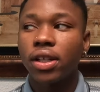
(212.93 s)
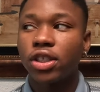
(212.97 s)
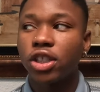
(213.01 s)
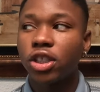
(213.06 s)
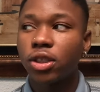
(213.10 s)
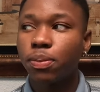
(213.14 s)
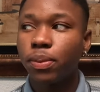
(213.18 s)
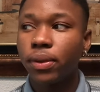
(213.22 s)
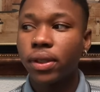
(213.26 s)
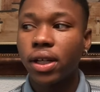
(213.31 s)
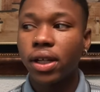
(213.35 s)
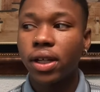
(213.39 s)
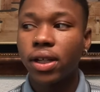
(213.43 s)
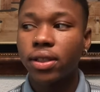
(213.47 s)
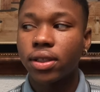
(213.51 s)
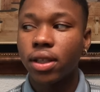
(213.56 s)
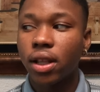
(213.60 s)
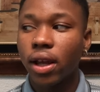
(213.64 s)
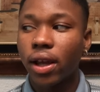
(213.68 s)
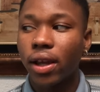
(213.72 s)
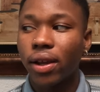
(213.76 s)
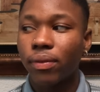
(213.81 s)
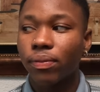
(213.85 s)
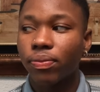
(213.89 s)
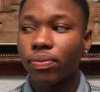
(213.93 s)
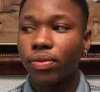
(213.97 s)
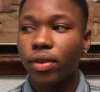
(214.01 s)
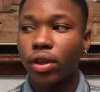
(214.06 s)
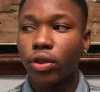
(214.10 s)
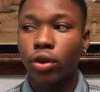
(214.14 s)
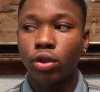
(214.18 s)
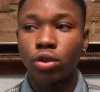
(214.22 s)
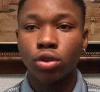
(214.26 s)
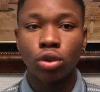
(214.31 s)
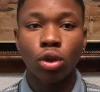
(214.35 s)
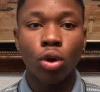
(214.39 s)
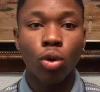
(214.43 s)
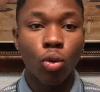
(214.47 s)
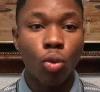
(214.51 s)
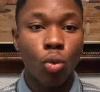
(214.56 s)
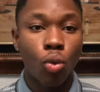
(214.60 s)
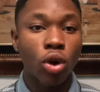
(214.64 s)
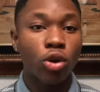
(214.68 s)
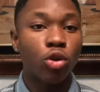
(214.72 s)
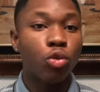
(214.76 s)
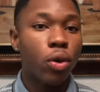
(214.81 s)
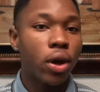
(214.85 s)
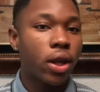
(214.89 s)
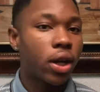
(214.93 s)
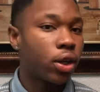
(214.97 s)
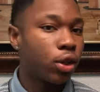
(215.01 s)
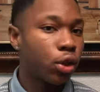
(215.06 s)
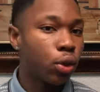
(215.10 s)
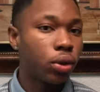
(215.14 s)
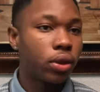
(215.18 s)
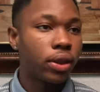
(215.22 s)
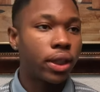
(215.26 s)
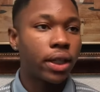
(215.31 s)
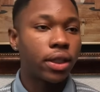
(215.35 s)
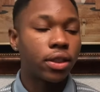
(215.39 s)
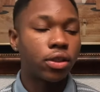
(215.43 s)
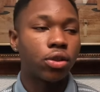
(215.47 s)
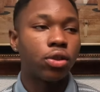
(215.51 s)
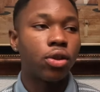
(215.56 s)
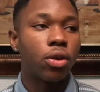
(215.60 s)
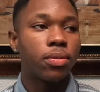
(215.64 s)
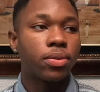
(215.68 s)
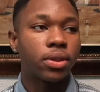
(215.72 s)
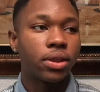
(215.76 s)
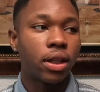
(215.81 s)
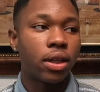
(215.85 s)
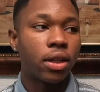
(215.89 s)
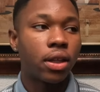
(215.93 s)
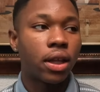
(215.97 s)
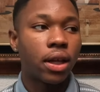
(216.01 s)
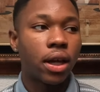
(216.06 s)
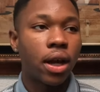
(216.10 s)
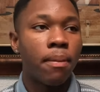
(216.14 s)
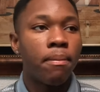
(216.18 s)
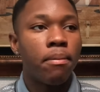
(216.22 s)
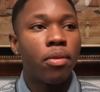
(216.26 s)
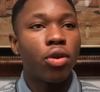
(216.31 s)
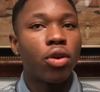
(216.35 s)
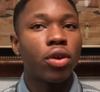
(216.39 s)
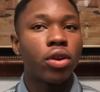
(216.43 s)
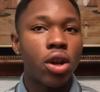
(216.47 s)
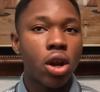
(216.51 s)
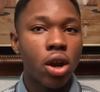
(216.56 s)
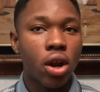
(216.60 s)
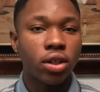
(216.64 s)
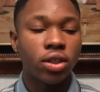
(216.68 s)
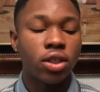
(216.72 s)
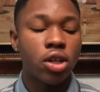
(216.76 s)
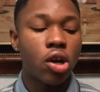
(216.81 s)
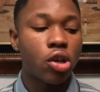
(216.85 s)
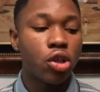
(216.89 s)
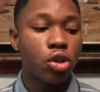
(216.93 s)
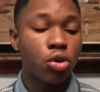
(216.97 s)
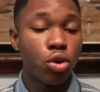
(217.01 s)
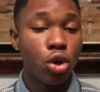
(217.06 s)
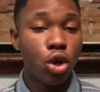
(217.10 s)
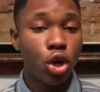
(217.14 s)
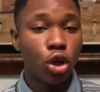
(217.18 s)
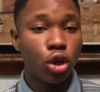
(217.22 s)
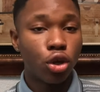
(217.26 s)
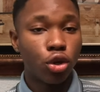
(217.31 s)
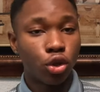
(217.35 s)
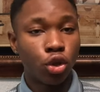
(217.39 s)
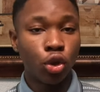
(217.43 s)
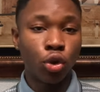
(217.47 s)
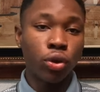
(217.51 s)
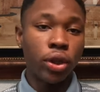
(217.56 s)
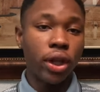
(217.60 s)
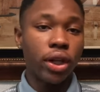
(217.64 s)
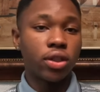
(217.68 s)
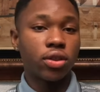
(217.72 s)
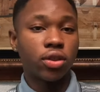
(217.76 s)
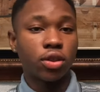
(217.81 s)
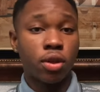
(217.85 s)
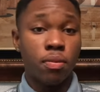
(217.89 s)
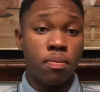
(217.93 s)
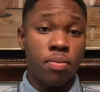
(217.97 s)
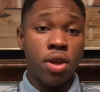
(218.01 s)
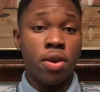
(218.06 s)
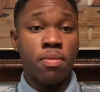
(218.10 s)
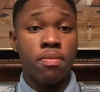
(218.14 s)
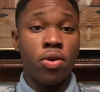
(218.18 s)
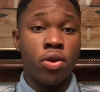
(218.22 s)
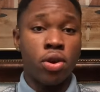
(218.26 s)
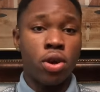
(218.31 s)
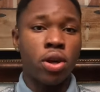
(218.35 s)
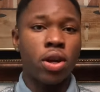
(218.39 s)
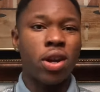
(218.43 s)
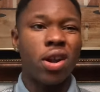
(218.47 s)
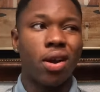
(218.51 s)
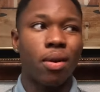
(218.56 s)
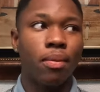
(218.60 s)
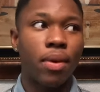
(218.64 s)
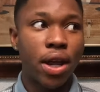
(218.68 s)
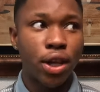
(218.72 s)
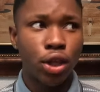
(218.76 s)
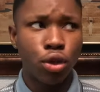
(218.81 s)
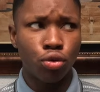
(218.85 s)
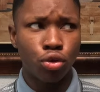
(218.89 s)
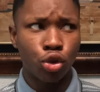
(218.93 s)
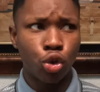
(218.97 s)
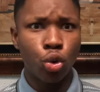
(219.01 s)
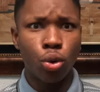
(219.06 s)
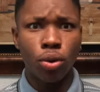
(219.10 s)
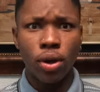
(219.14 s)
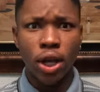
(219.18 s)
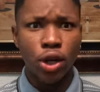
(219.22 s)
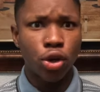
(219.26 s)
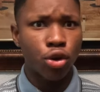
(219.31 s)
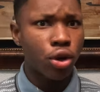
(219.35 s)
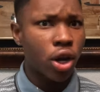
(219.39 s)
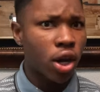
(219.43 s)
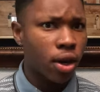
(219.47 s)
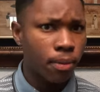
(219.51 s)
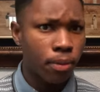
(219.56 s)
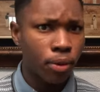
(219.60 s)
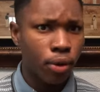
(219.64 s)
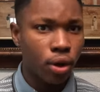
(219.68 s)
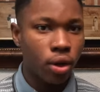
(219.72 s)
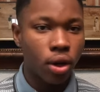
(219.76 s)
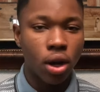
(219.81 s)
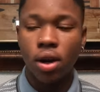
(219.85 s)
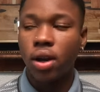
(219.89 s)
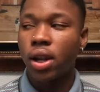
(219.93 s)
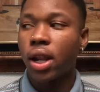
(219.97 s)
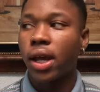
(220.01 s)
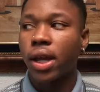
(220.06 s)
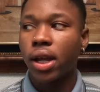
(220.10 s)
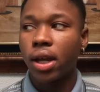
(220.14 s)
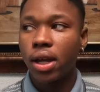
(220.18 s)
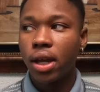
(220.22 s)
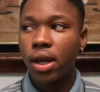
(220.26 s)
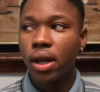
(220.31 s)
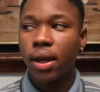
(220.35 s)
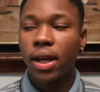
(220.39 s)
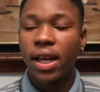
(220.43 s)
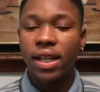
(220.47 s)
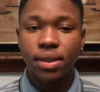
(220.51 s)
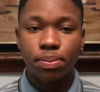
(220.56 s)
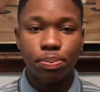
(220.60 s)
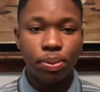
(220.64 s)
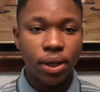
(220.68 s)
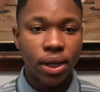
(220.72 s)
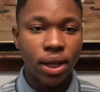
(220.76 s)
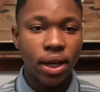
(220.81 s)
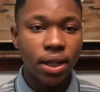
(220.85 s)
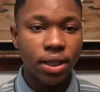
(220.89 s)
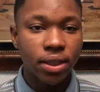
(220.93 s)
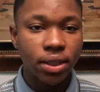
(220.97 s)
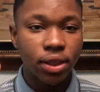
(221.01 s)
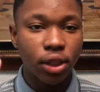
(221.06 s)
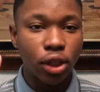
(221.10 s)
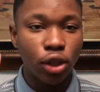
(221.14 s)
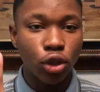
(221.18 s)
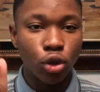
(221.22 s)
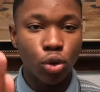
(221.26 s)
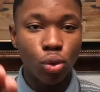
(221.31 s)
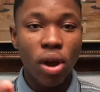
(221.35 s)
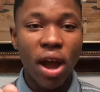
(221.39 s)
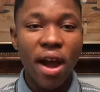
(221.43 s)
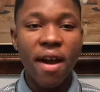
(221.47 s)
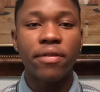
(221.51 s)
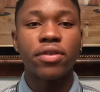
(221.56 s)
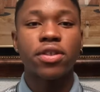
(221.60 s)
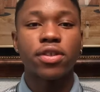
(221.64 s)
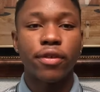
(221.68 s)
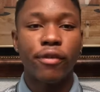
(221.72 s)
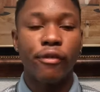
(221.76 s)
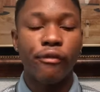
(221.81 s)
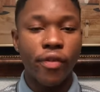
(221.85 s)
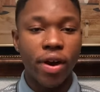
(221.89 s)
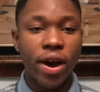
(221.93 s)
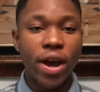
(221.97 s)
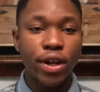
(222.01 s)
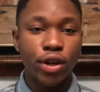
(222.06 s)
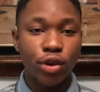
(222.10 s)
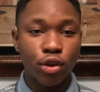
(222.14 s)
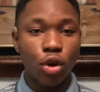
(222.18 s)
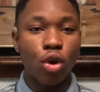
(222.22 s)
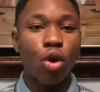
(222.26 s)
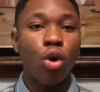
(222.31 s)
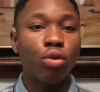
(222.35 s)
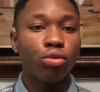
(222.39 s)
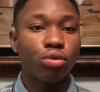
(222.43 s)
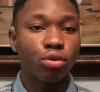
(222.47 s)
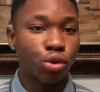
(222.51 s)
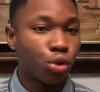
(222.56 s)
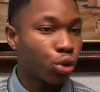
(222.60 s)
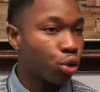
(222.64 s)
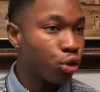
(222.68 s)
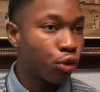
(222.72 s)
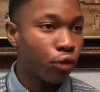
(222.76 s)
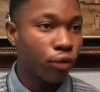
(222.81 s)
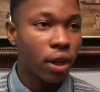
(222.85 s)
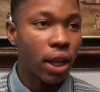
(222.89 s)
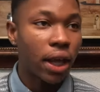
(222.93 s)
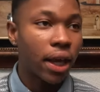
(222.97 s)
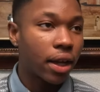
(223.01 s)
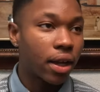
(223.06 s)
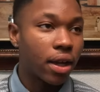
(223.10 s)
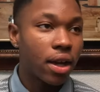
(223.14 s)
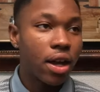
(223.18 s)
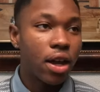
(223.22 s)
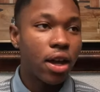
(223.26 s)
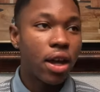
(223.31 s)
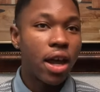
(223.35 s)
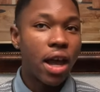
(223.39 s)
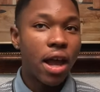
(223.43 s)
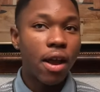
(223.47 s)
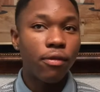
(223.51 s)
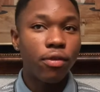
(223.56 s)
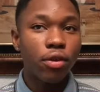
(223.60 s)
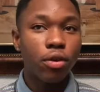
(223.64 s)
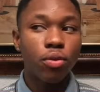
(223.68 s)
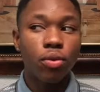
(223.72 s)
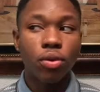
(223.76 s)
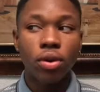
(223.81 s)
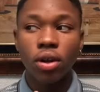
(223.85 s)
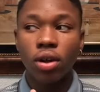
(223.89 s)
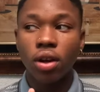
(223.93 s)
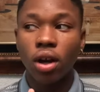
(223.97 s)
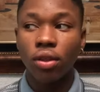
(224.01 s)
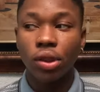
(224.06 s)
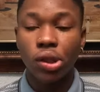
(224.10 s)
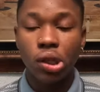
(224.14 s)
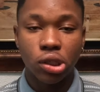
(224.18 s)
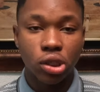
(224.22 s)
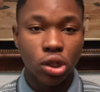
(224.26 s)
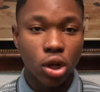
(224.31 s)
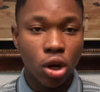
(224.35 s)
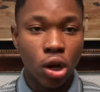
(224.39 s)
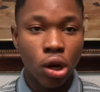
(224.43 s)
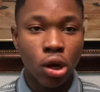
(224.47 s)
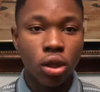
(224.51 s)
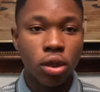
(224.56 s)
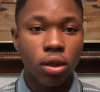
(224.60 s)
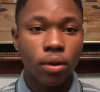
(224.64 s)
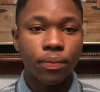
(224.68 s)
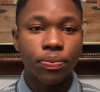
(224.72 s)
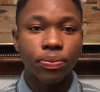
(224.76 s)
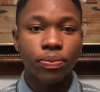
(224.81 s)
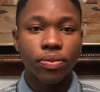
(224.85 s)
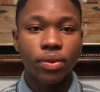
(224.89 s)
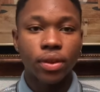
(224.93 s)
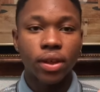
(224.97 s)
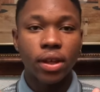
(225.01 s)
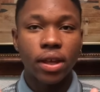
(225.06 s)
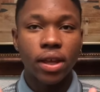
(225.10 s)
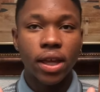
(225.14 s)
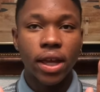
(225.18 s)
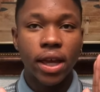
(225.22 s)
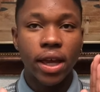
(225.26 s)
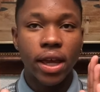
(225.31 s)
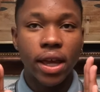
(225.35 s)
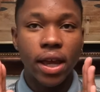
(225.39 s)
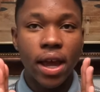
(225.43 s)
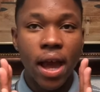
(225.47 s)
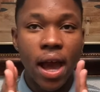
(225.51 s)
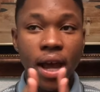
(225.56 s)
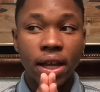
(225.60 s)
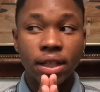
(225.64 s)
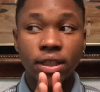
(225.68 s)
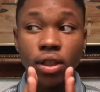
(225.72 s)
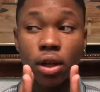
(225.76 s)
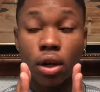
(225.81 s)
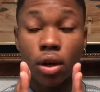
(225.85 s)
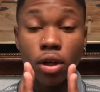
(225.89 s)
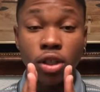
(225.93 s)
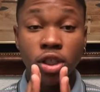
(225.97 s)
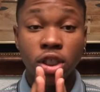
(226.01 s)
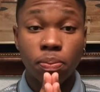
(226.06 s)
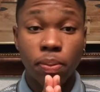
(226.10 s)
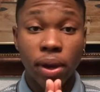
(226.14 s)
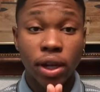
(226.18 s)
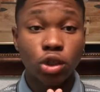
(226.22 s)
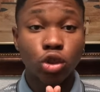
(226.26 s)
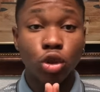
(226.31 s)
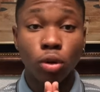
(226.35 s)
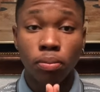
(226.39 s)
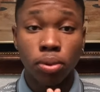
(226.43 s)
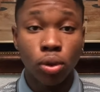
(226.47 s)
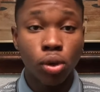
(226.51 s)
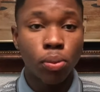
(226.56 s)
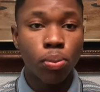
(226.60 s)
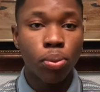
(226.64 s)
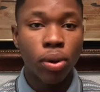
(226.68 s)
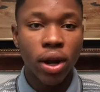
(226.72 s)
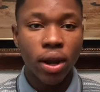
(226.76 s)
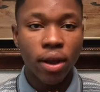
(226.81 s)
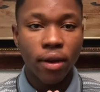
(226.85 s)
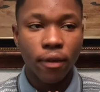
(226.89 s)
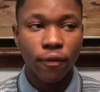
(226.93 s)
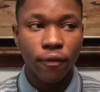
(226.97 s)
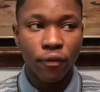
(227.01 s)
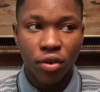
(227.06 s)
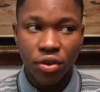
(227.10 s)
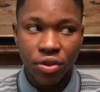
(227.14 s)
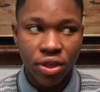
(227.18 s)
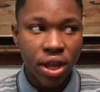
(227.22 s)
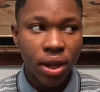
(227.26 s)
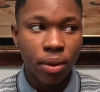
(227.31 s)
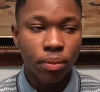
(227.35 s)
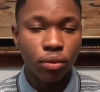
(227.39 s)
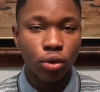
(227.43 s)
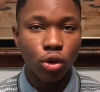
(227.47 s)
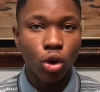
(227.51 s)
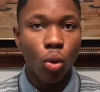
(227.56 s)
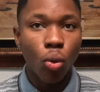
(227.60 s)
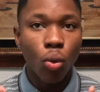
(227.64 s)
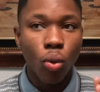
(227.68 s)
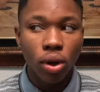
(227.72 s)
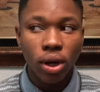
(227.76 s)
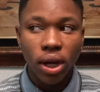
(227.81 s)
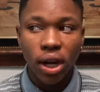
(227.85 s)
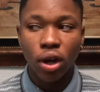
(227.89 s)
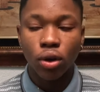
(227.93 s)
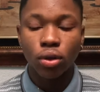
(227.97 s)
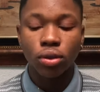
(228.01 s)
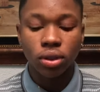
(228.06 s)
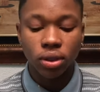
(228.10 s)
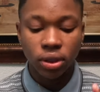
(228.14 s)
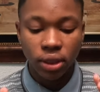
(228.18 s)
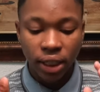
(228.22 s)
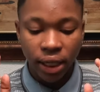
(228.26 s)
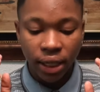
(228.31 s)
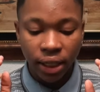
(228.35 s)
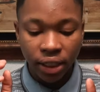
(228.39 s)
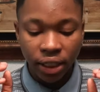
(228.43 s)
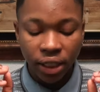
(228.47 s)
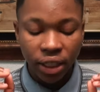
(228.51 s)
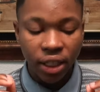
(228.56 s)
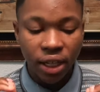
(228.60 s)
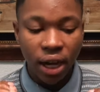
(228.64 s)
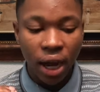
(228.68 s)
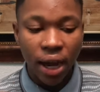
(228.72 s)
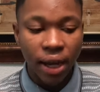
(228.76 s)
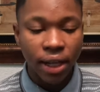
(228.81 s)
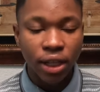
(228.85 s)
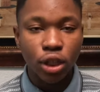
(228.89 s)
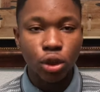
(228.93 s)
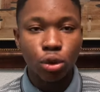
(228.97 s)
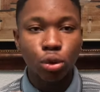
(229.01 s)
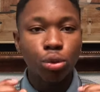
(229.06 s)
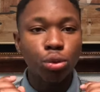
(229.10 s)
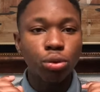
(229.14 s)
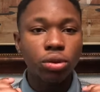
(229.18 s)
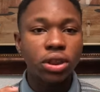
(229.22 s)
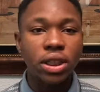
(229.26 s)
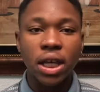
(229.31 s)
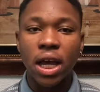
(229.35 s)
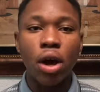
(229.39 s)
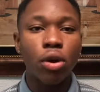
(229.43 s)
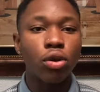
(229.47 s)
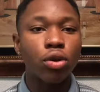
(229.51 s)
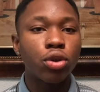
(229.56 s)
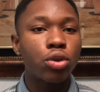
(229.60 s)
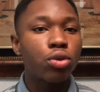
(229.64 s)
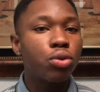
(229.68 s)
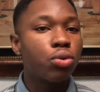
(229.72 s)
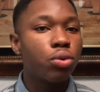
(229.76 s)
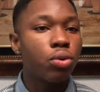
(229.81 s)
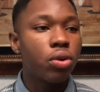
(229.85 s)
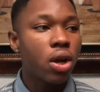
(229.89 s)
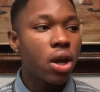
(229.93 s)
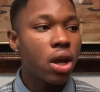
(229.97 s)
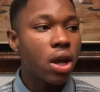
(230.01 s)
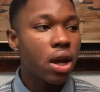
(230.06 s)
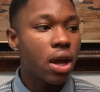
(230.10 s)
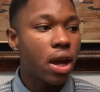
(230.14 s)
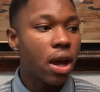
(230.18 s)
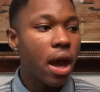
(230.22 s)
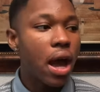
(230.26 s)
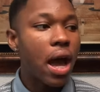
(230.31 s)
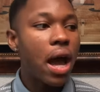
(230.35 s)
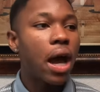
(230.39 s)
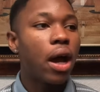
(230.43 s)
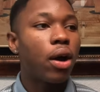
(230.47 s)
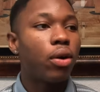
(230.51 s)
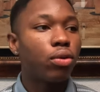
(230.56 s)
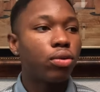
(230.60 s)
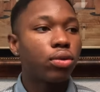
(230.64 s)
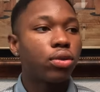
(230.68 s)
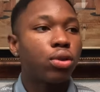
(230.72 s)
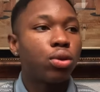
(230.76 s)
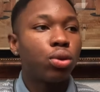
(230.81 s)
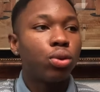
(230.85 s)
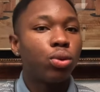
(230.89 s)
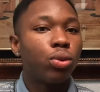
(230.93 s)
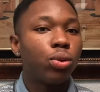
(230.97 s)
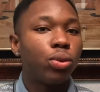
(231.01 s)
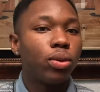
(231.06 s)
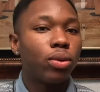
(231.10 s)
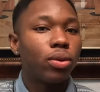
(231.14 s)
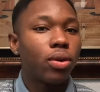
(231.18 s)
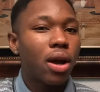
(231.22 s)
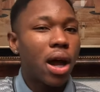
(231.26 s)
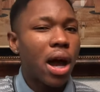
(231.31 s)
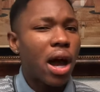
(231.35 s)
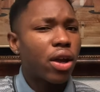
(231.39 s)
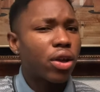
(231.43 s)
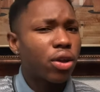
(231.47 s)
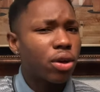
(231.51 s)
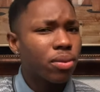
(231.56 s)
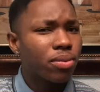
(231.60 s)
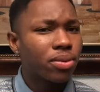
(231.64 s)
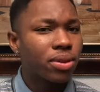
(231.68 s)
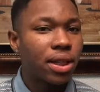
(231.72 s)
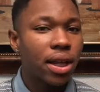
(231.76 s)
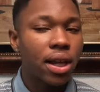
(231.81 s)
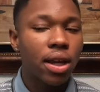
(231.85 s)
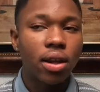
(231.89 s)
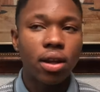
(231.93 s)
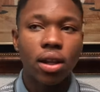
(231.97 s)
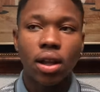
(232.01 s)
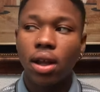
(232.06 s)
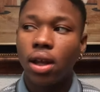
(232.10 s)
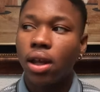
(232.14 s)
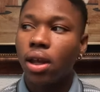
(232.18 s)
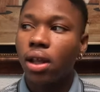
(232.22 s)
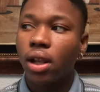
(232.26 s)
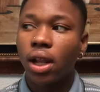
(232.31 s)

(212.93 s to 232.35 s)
Just because, like, there's no one way to do things, you know what I'm saying? Like, a millionaire could tell you, do this to be a millionaire, and you do it and you're not a millionaire. Like, it's because you have to find your own groove. Like, everyone on this earth has a special blueprint for them. No one else can guide you, tell you how, you know what I'm saying?